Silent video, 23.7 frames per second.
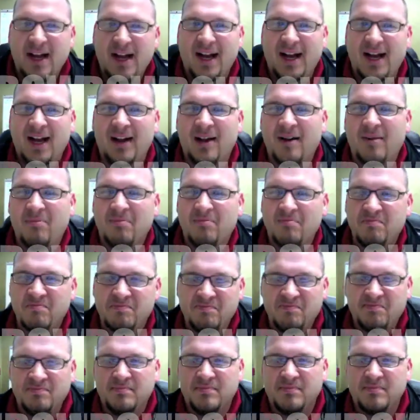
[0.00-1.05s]
Um,
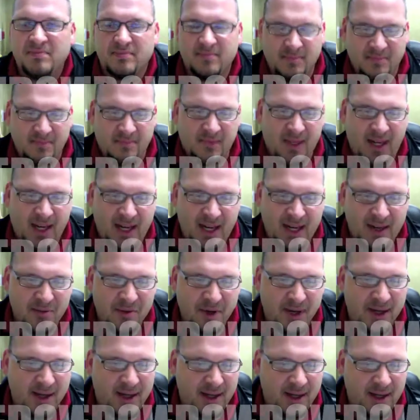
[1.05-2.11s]

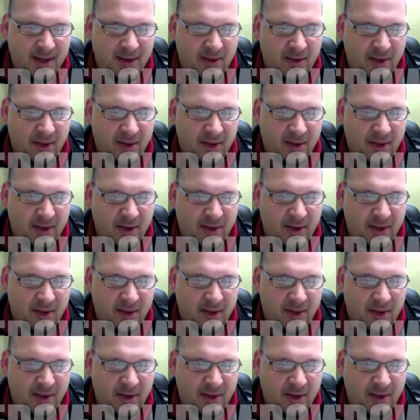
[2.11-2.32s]
anyway,